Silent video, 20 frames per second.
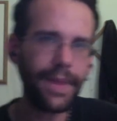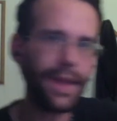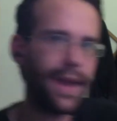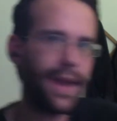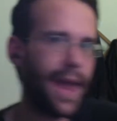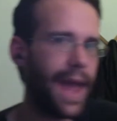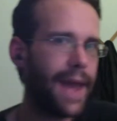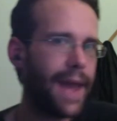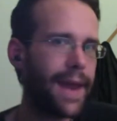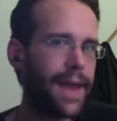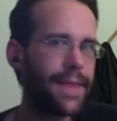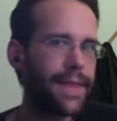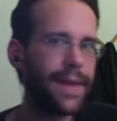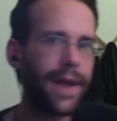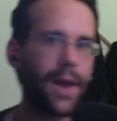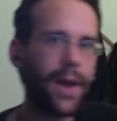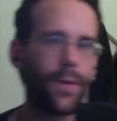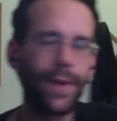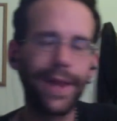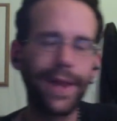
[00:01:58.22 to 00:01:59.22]
And I think
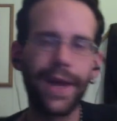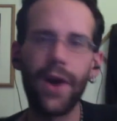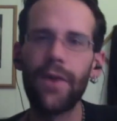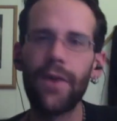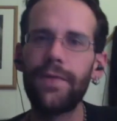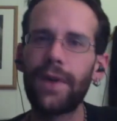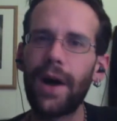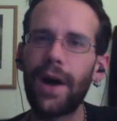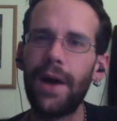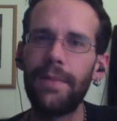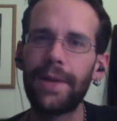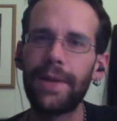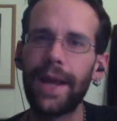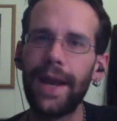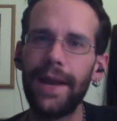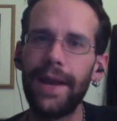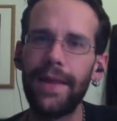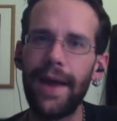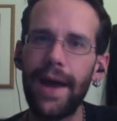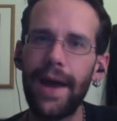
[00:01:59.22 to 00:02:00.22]
I really
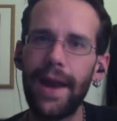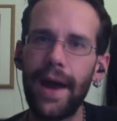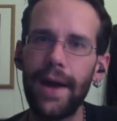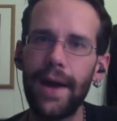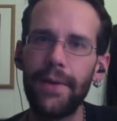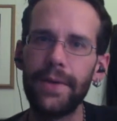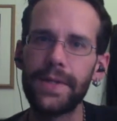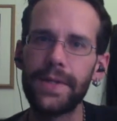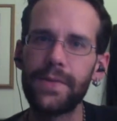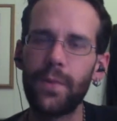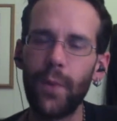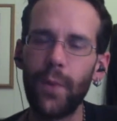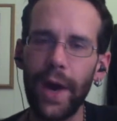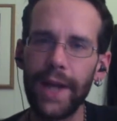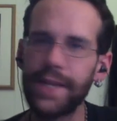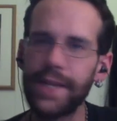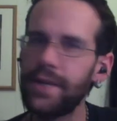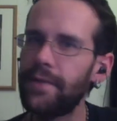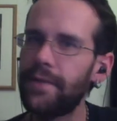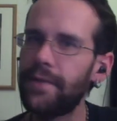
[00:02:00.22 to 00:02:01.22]
overcomplicated that. I was way
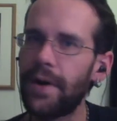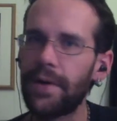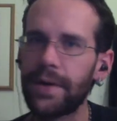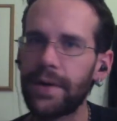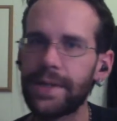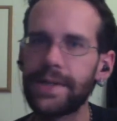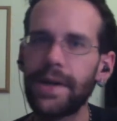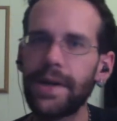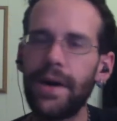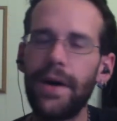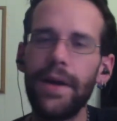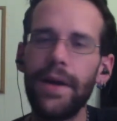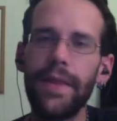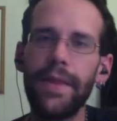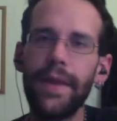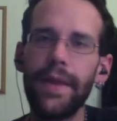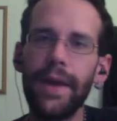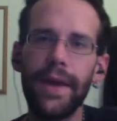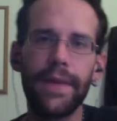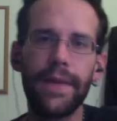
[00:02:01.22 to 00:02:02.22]
too focused
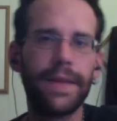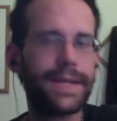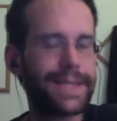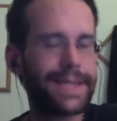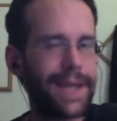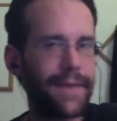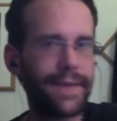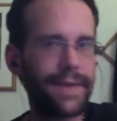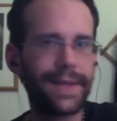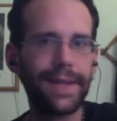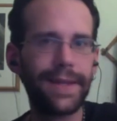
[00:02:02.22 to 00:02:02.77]
on the saving to